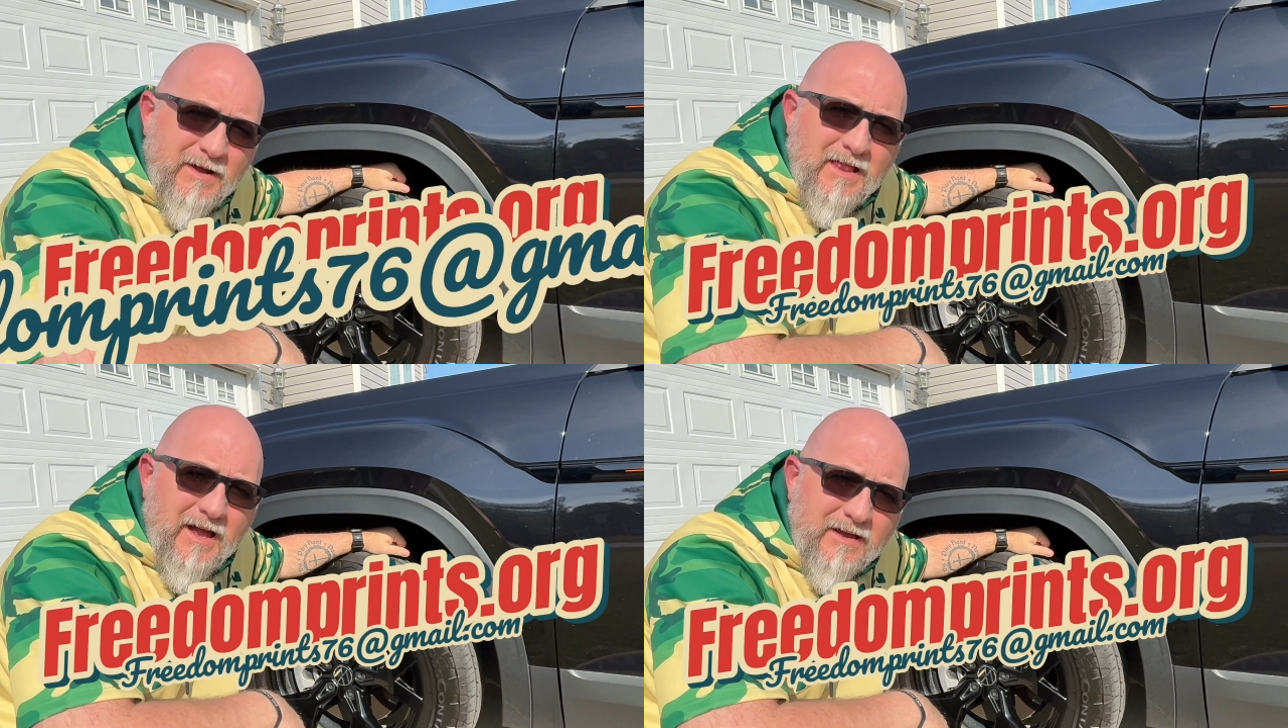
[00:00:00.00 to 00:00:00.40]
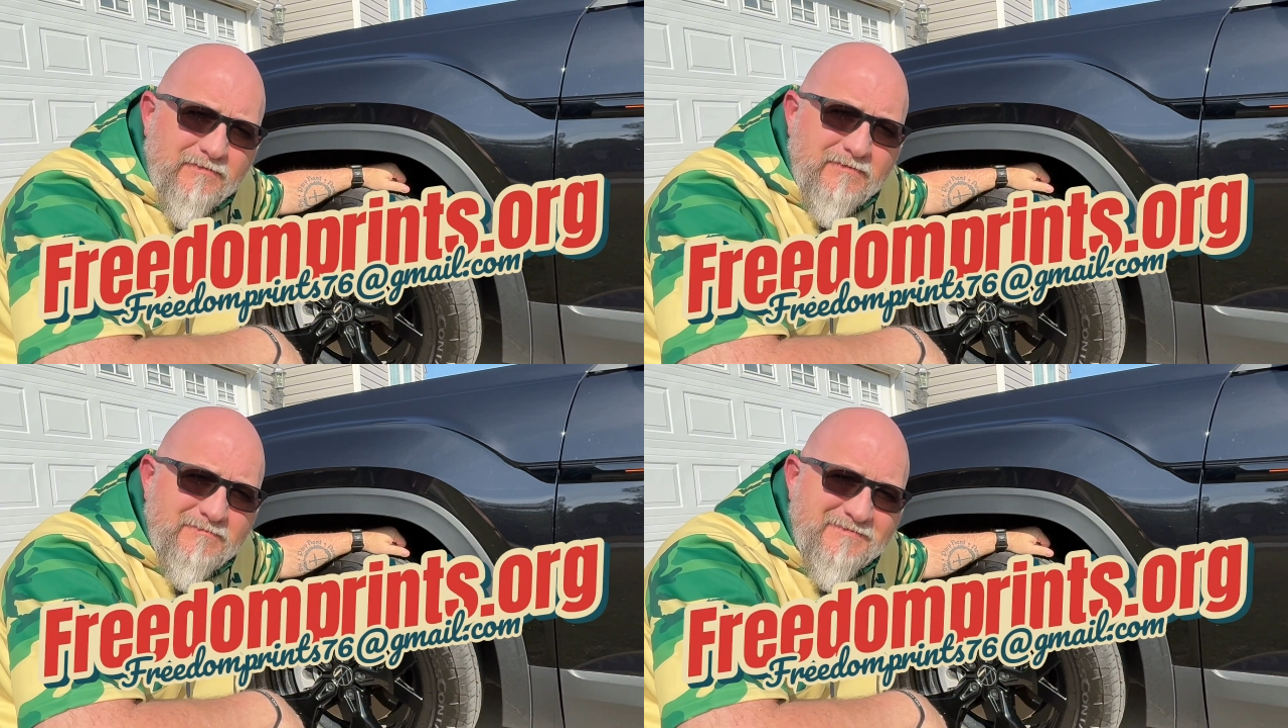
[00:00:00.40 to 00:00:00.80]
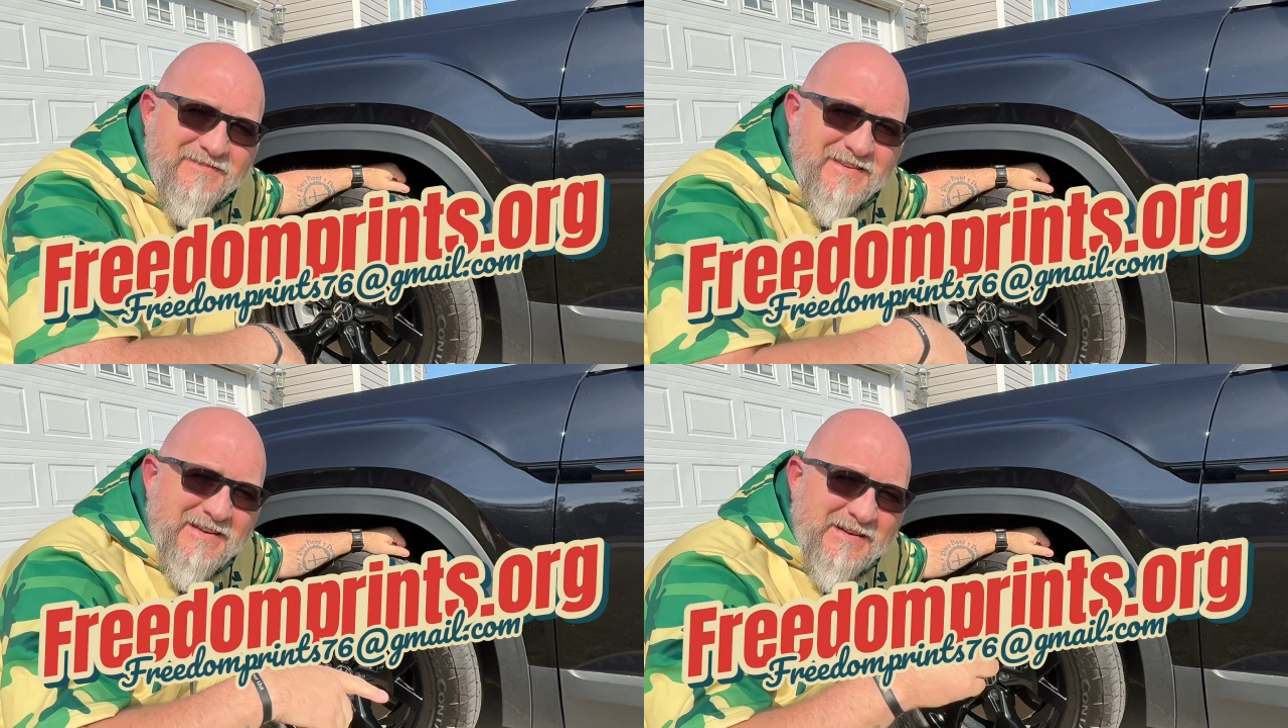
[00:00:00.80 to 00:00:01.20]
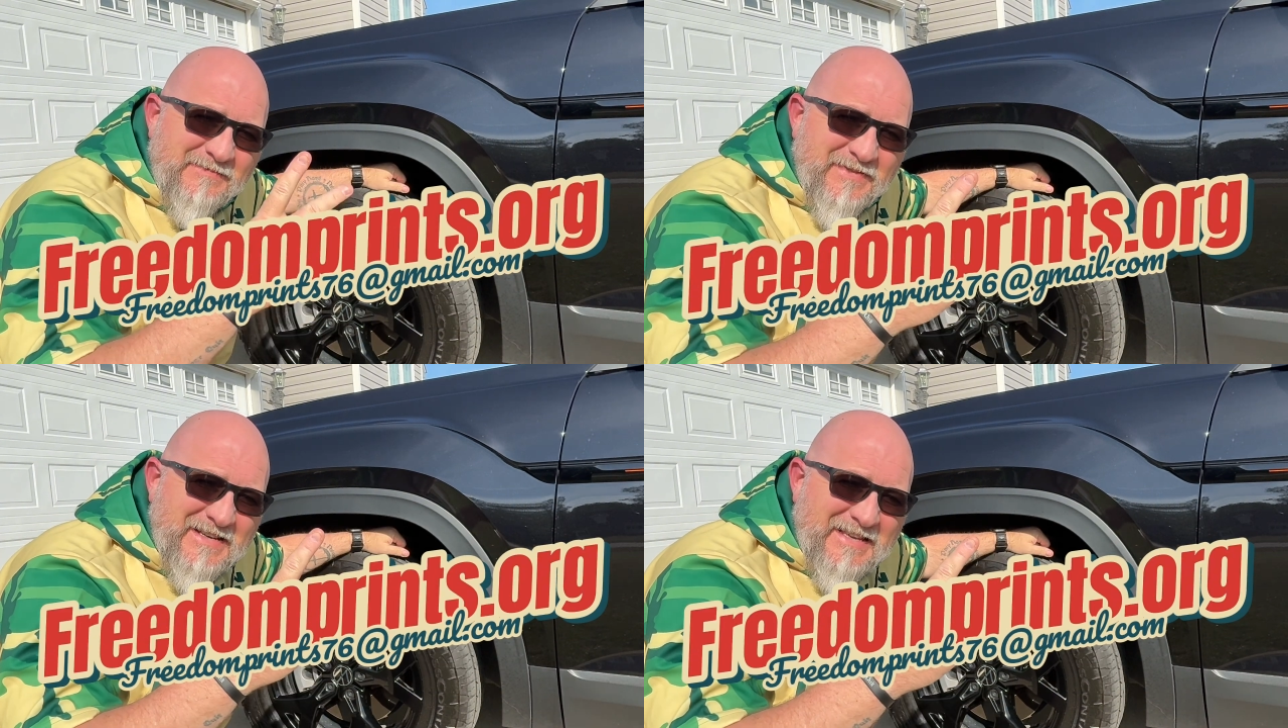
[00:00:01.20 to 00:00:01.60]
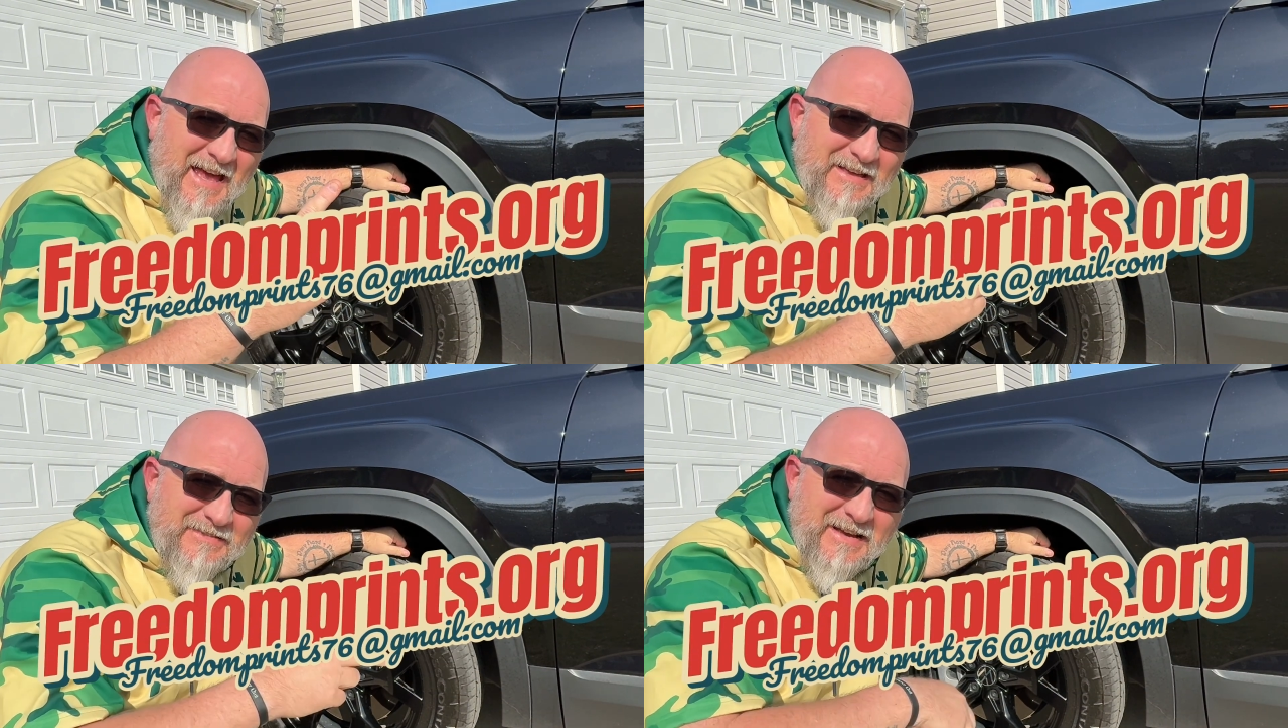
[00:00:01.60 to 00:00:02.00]
life. Peace
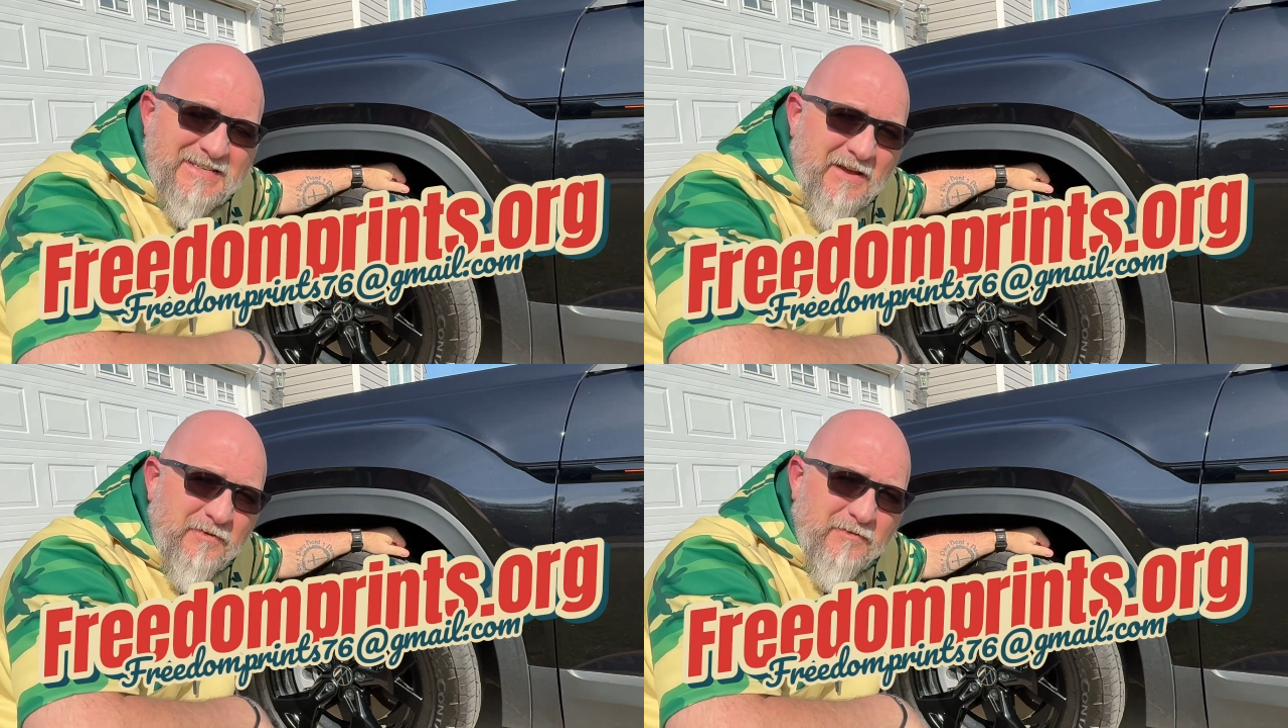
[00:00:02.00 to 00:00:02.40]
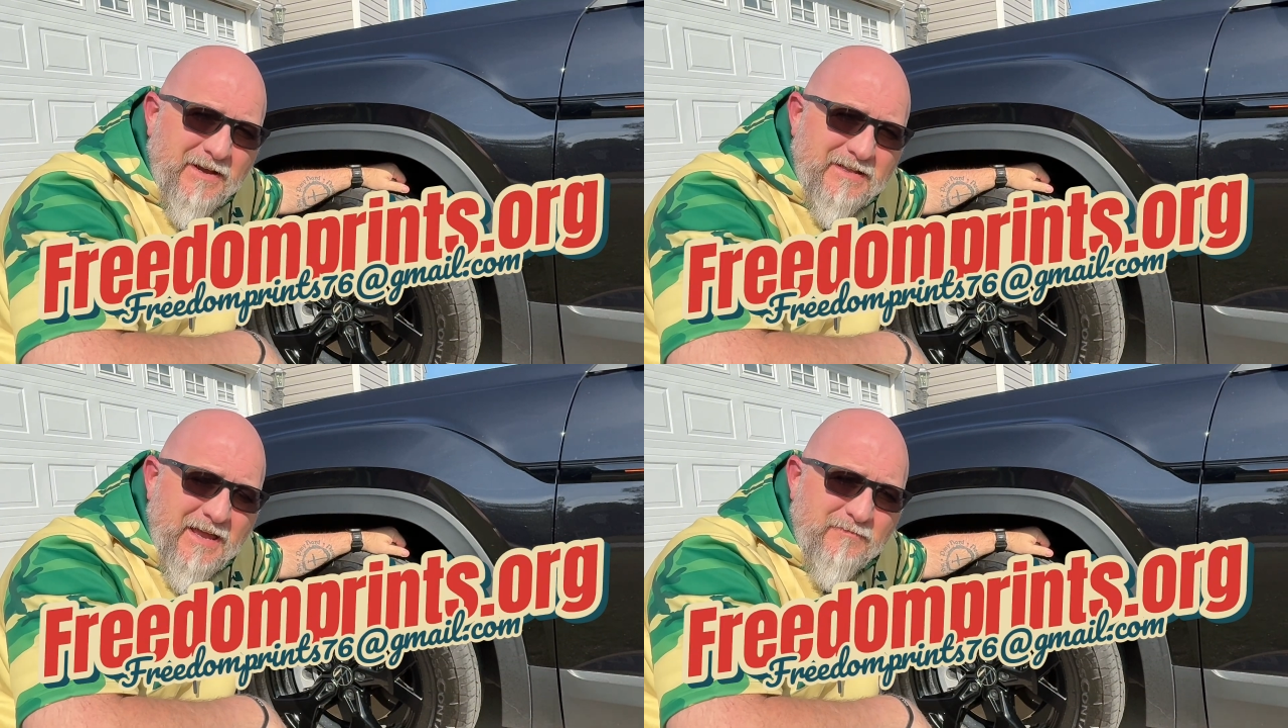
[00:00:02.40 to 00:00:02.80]
out. You guys have a great day.